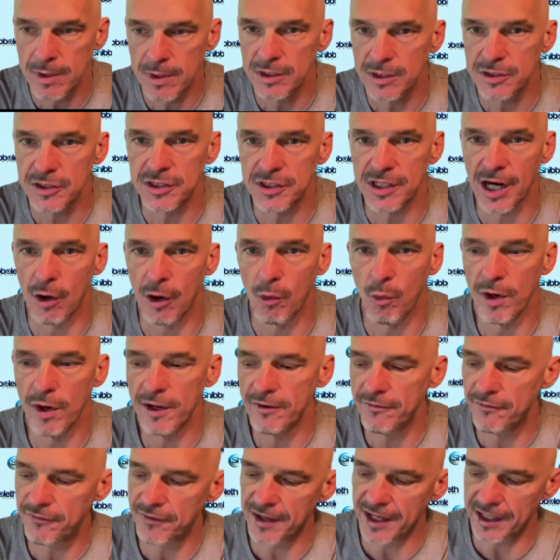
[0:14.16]
this is our
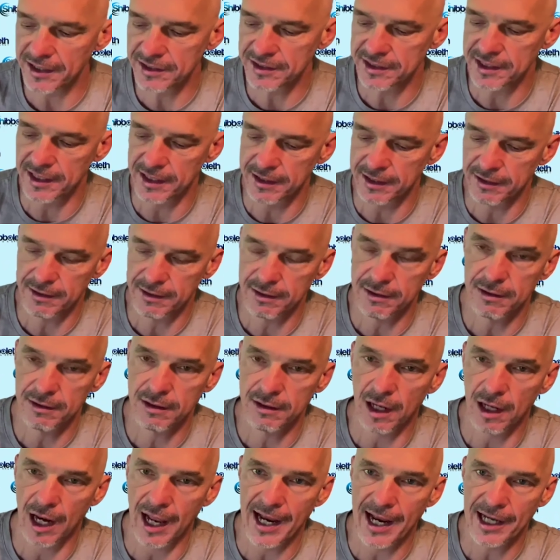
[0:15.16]
we fixed it
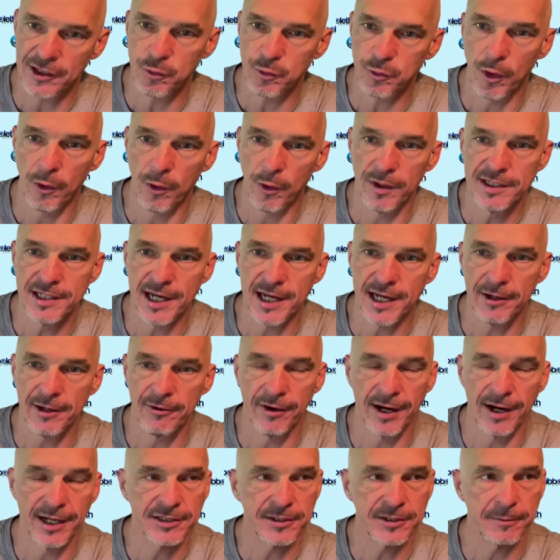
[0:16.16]
class where we take
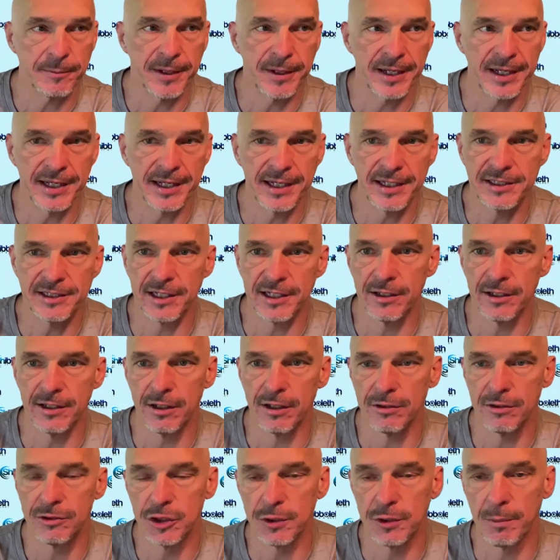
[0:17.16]
recipes and
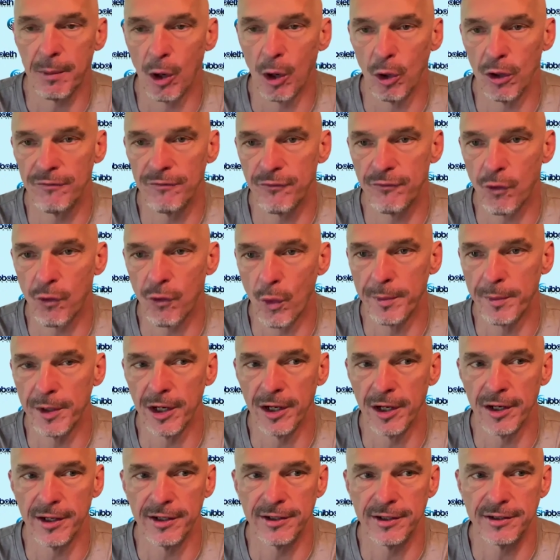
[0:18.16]
the shibboleth
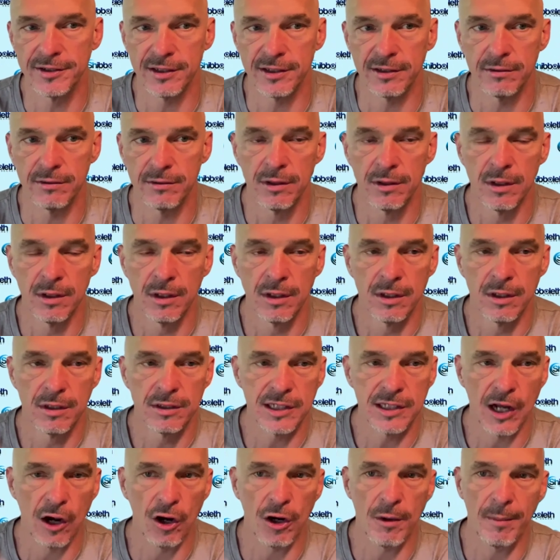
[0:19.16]
formulas and
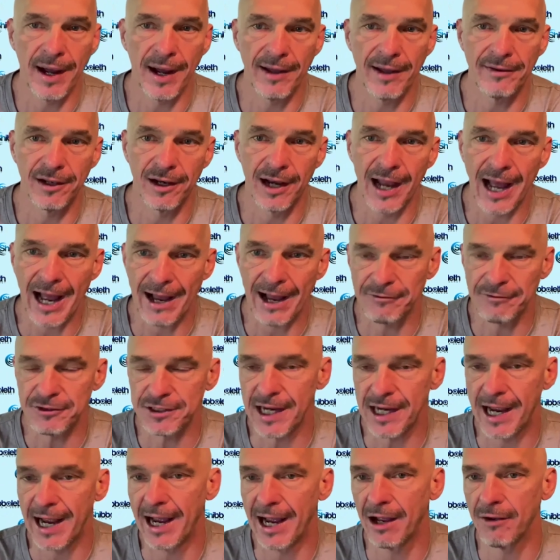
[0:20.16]
talk about the
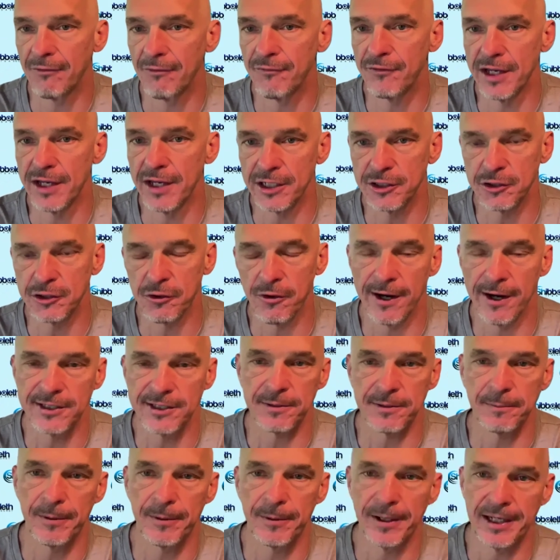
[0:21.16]
lifestyle fix
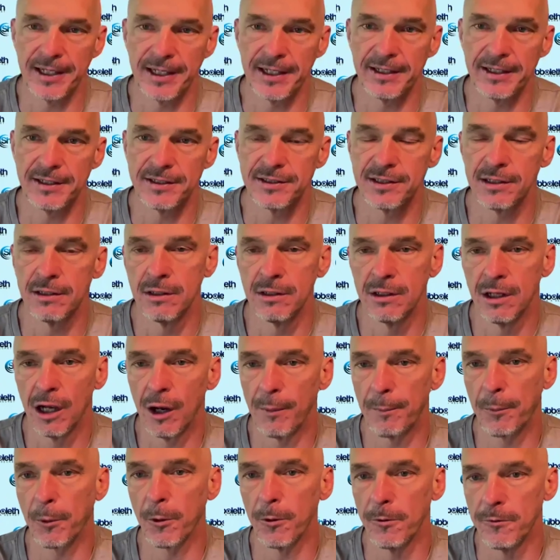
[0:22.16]
recipes
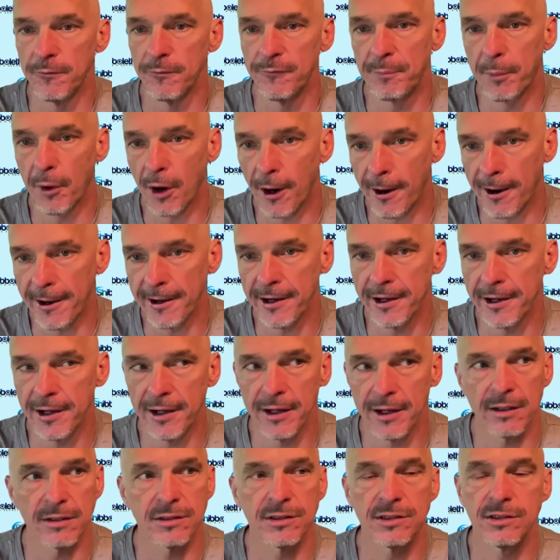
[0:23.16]
approved
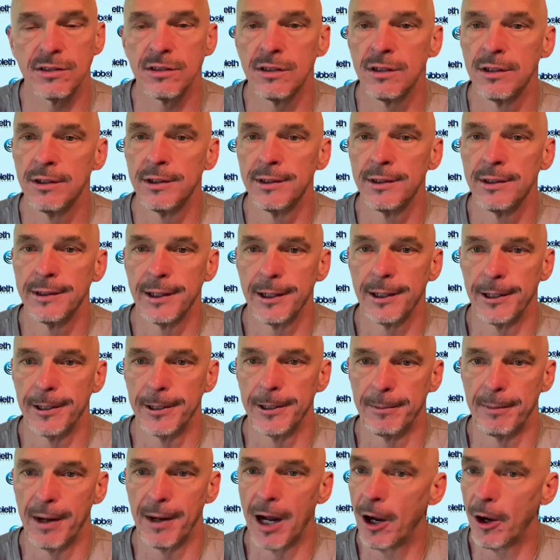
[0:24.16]
products
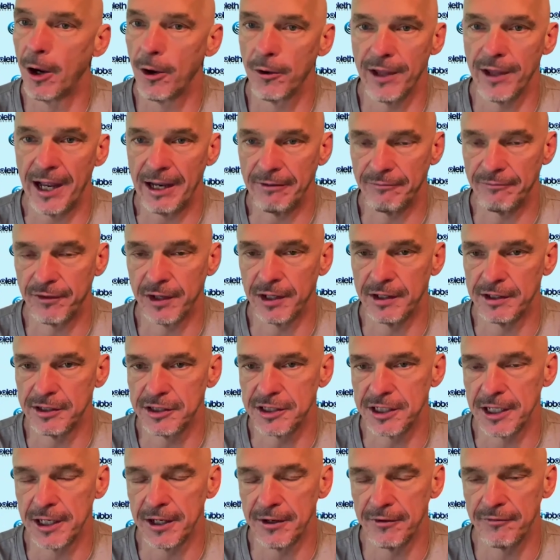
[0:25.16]
um, all that fun
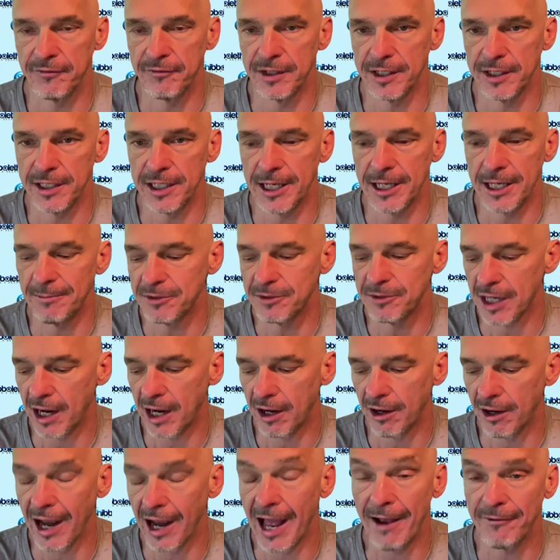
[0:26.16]
stuff that keeps
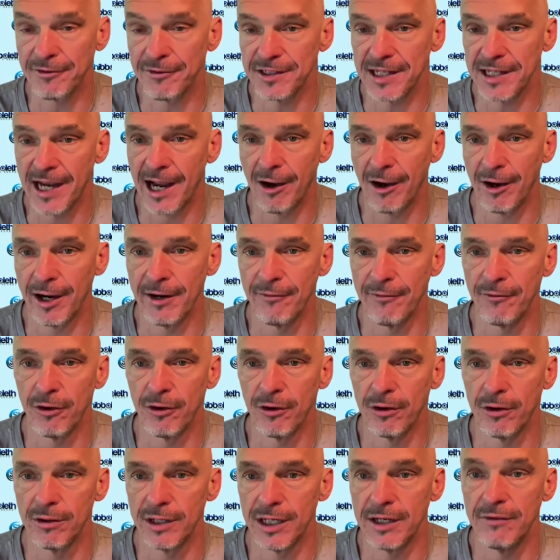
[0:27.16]
our lifestyle
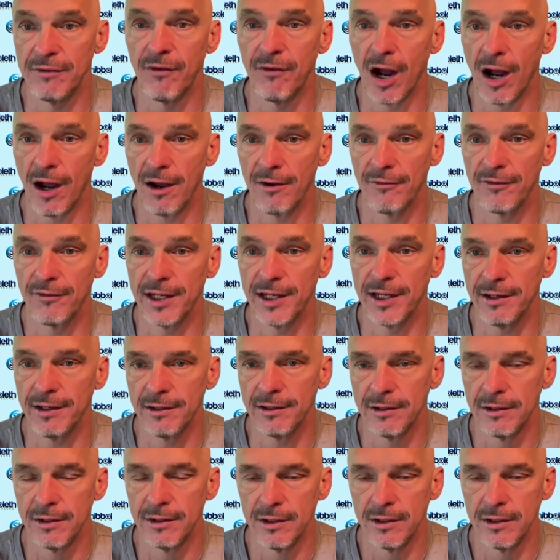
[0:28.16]
ever evolving